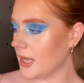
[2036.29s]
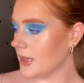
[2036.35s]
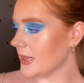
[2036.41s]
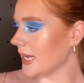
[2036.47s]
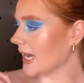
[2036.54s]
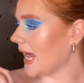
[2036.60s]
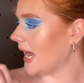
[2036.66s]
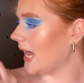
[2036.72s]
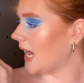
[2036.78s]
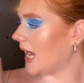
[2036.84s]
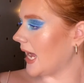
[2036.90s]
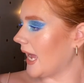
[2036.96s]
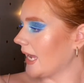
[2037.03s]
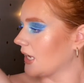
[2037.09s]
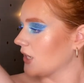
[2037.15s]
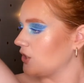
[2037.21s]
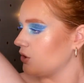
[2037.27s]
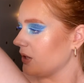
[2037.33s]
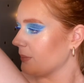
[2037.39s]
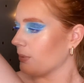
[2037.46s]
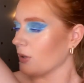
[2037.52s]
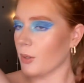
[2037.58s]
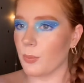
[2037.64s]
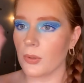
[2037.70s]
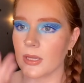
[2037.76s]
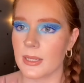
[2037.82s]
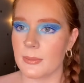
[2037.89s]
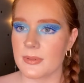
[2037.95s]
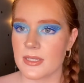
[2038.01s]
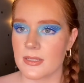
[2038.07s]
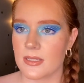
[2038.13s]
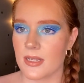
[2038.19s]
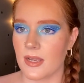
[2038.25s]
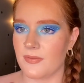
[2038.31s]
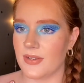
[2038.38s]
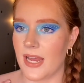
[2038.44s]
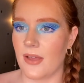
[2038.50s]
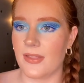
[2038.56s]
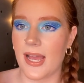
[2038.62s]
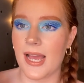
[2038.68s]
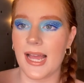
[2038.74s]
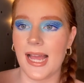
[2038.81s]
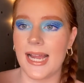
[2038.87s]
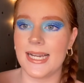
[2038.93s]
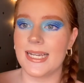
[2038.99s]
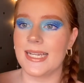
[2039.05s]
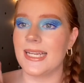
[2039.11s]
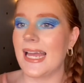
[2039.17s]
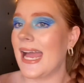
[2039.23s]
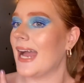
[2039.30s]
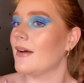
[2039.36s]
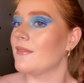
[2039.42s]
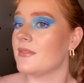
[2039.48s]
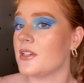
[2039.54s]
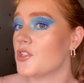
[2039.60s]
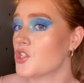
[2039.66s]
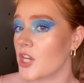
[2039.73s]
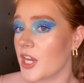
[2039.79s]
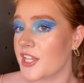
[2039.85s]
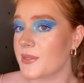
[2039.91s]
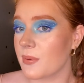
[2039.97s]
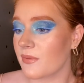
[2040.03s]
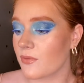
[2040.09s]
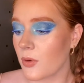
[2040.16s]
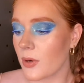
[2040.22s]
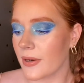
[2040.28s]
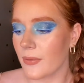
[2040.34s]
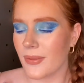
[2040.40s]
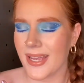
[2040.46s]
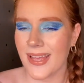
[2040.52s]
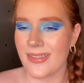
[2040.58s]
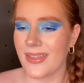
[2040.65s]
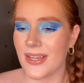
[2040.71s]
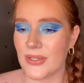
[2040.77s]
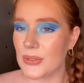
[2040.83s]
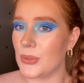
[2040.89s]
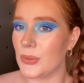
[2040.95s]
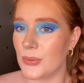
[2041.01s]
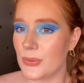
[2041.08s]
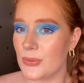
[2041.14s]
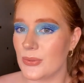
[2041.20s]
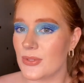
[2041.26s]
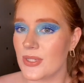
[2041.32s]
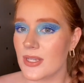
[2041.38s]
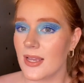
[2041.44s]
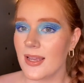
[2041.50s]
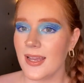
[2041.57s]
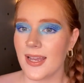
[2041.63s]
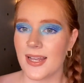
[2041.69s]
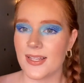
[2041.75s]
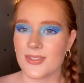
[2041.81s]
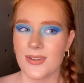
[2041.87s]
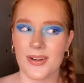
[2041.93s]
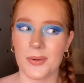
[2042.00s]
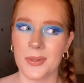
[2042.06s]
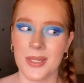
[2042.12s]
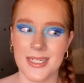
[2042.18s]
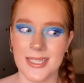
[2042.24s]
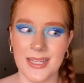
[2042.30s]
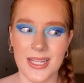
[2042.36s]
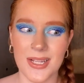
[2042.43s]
Like I can do like purple lips and stuff now. I didn't have these shades before. I only had like nudes, and so I only did like